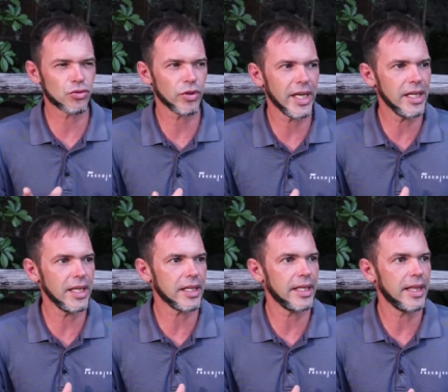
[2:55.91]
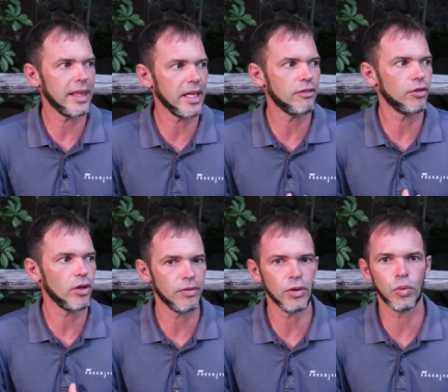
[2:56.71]
training, I think,
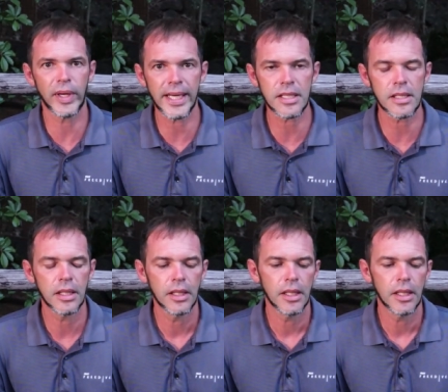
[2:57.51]
for a few weeks.